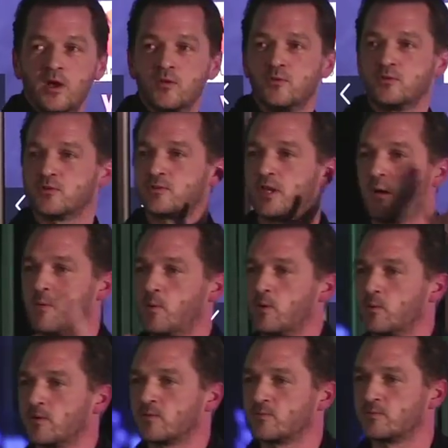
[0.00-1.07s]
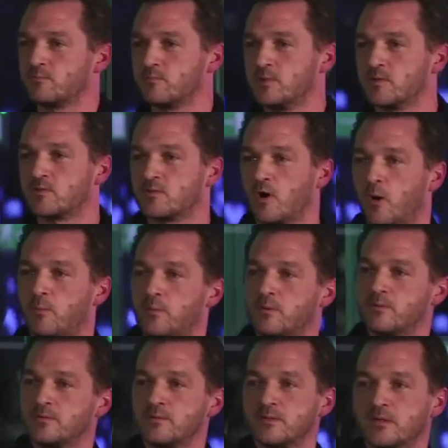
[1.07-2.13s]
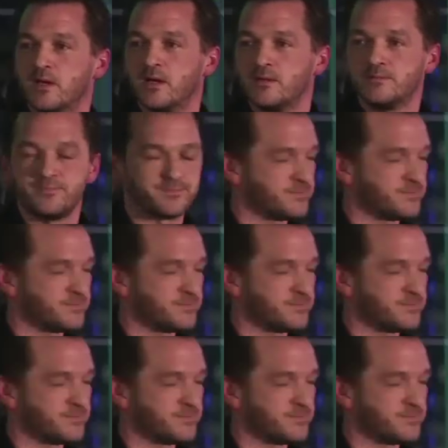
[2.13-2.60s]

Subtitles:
So just tell me when you want me to stop. Yeah?